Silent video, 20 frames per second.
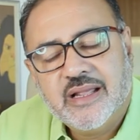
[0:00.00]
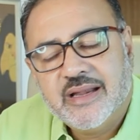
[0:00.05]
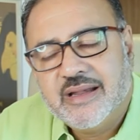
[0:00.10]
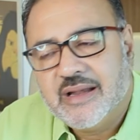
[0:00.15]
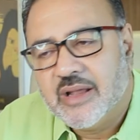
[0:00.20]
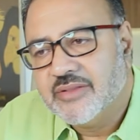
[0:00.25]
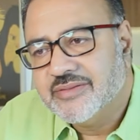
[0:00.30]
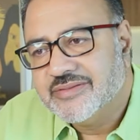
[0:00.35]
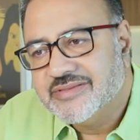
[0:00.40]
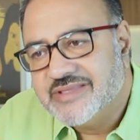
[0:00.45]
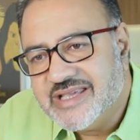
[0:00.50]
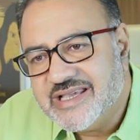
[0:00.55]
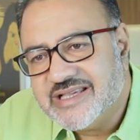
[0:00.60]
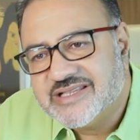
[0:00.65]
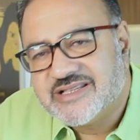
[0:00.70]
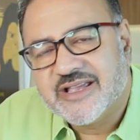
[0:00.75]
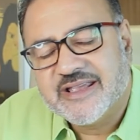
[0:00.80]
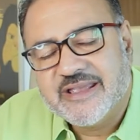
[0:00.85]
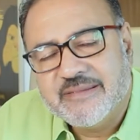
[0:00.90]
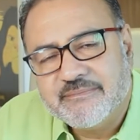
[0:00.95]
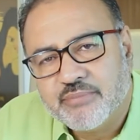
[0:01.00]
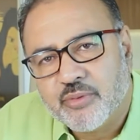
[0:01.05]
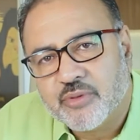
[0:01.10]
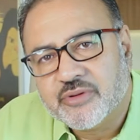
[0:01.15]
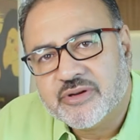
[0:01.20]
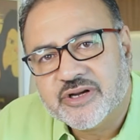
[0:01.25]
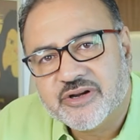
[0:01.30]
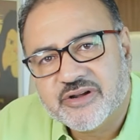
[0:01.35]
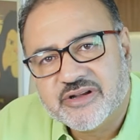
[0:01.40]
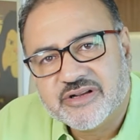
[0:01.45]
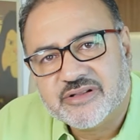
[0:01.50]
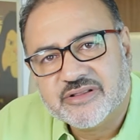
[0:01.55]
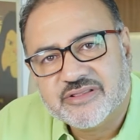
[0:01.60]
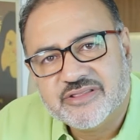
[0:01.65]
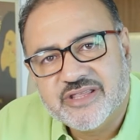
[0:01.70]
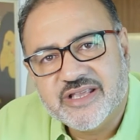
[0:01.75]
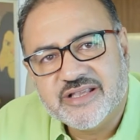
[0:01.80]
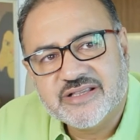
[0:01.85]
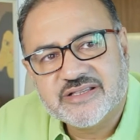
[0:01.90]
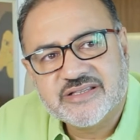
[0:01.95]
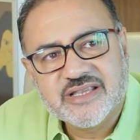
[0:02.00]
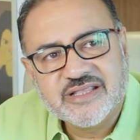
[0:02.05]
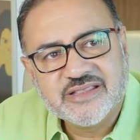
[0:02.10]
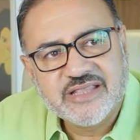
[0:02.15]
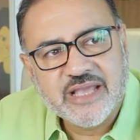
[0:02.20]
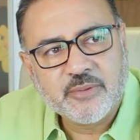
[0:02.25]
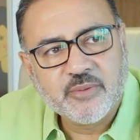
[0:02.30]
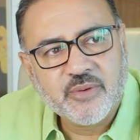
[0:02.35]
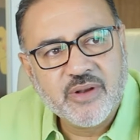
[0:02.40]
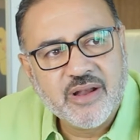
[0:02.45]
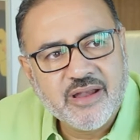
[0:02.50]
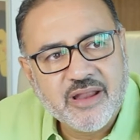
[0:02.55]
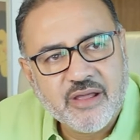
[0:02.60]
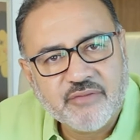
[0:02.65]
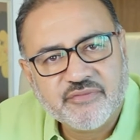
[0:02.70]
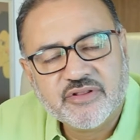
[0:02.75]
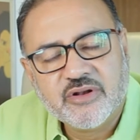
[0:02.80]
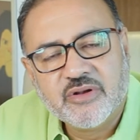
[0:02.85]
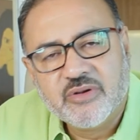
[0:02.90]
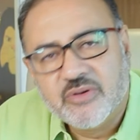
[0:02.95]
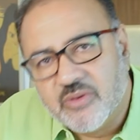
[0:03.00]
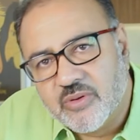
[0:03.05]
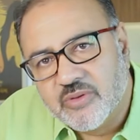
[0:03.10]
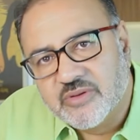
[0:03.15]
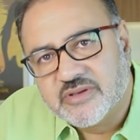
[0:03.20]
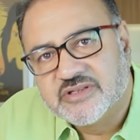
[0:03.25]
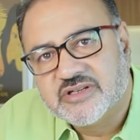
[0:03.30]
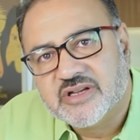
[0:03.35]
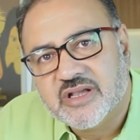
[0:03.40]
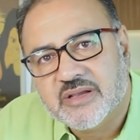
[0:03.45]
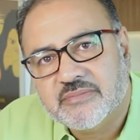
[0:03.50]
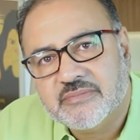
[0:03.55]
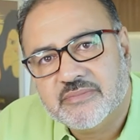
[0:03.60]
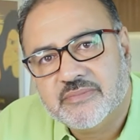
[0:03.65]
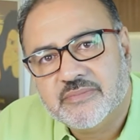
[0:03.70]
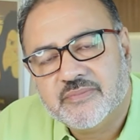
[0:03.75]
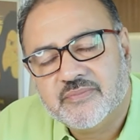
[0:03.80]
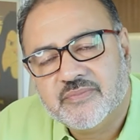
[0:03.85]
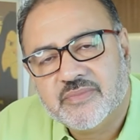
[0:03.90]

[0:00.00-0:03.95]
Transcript: Now, these are important critical things that will allow for the long-term